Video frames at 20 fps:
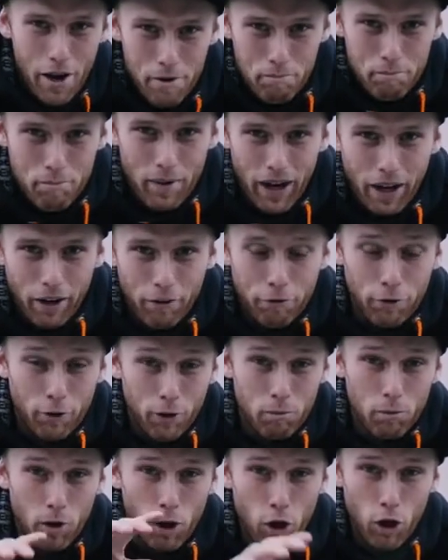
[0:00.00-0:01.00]
I am back
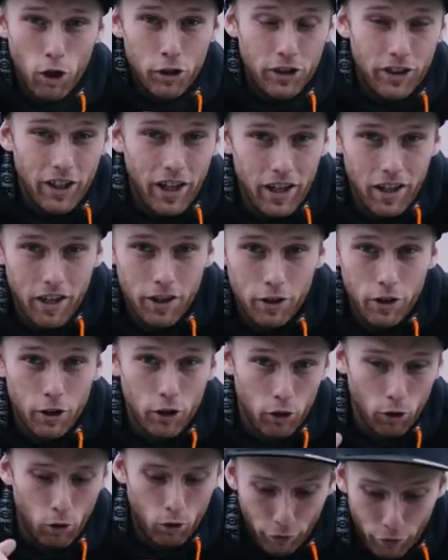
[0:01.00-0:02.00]
from hot Thailand
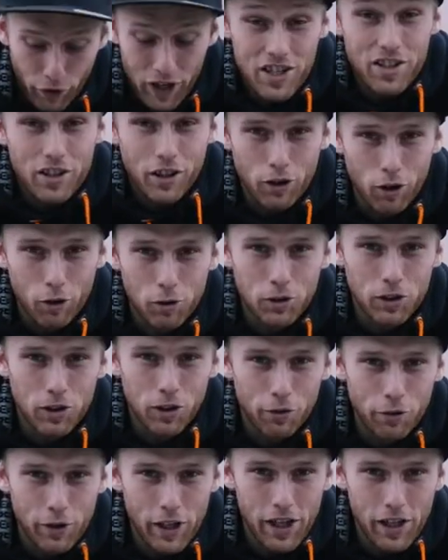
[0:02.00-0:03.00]
to freezing cold
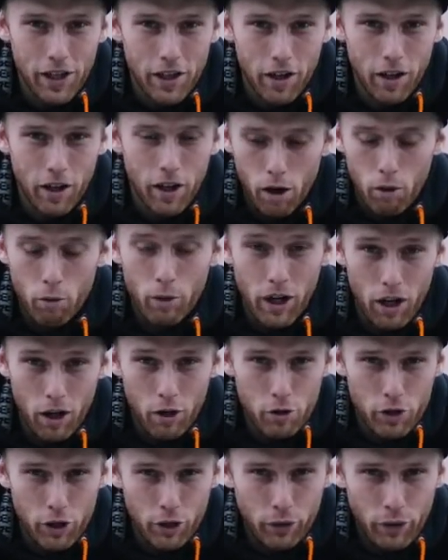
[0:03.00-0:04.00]
Slovenia. We
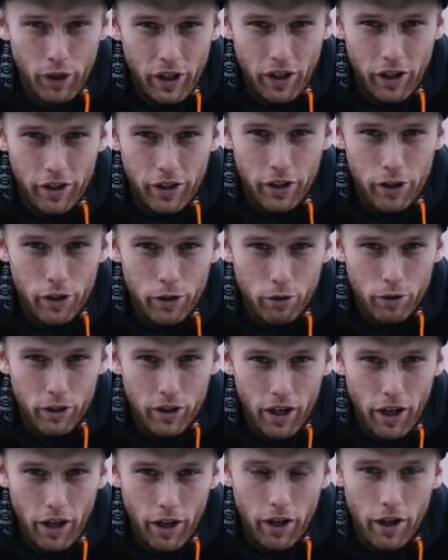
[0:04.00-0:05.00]
launched the 390 Duke
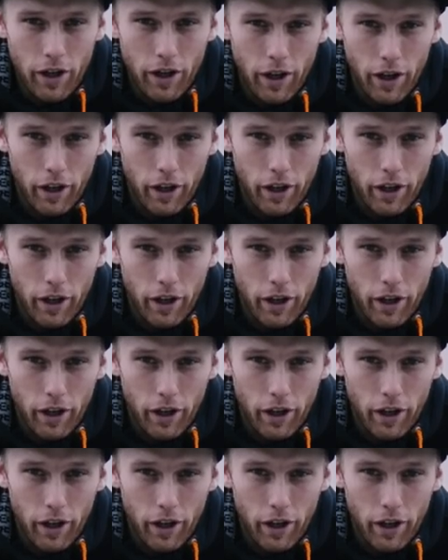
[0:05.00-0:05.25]
there.